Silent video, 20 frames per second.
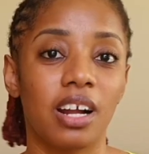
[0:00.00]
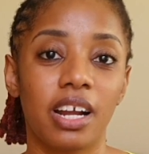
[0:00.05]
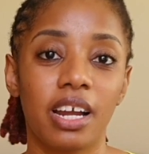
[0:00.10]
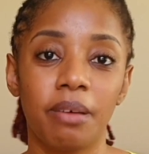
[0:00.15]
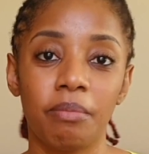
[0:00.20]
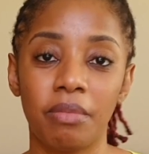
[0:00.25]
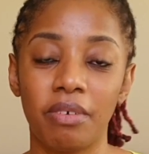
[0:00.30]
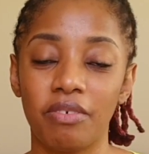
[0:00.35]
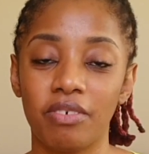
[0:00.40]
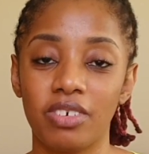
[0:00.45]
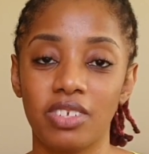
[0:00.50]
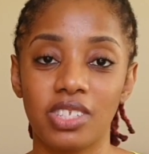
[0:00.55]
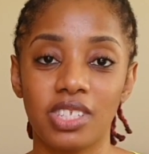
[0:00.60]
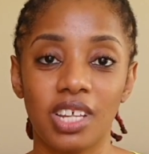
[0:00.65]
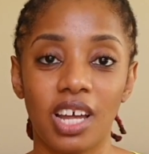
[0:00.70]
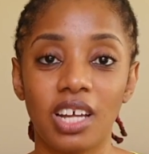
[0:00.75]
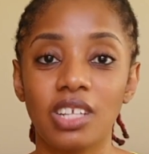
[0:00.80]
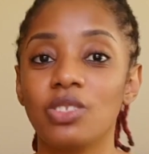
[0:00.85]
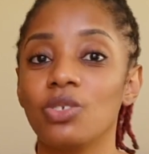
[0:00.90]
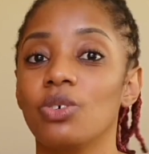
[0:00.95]
right, I'm gonna
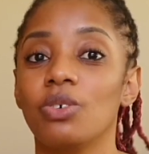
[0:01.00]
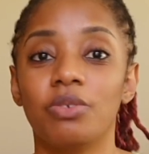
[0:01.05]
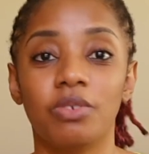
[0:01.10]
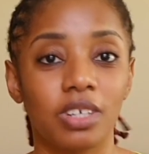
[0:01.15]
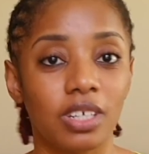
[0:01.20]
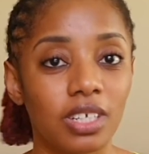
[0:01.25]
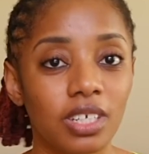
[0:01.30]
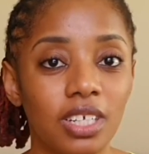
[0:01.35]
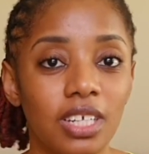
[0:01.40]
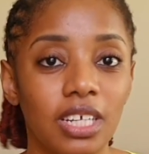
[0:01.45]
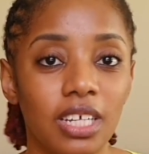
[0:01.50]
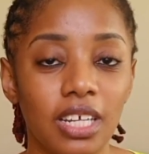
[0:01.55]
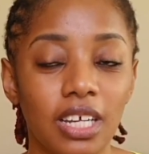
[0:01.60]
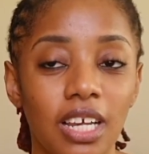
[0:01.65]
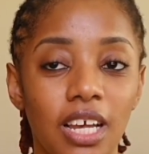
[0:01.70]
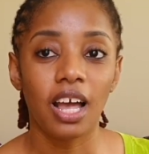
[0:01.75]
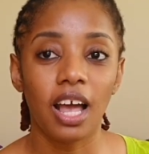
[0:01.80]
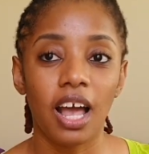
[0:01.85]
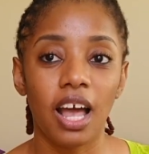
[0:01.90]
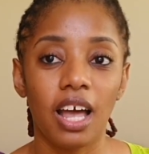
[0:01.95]
start over.
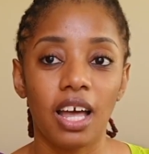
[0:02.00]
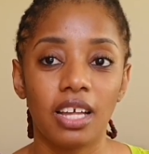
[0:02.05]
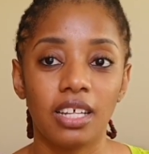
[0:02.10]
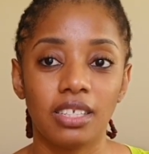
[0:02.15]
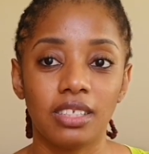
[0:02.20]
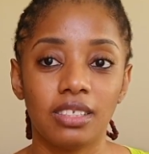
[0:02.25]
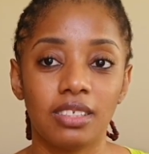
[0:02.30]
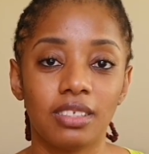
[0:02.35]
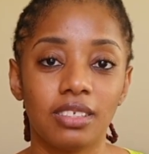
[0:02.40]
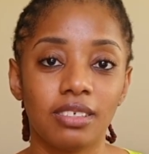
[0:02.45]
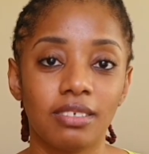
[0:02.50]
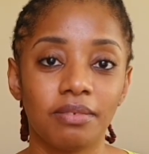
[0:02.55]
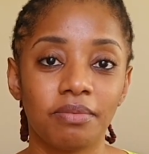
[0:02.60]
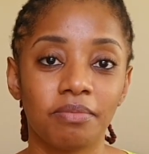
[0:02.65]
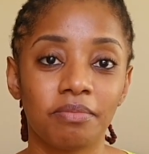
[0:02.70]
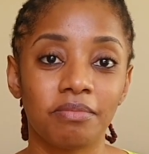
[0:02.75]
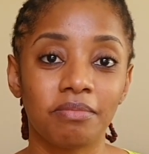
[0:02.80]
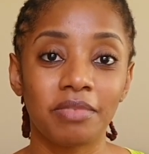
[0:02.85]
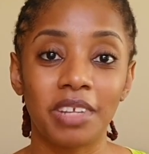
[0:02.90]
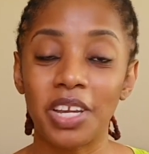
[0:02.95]
And
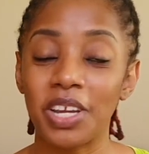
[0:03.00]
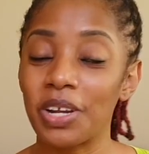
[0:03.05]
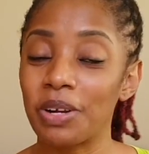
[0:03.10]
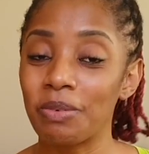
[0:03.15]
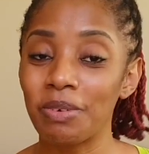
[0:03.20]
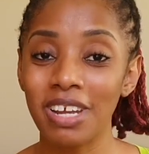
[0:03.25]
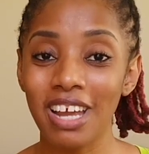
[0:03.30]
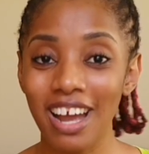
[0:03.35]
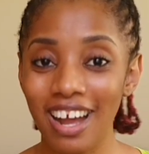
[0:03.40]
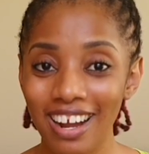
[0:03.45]
here we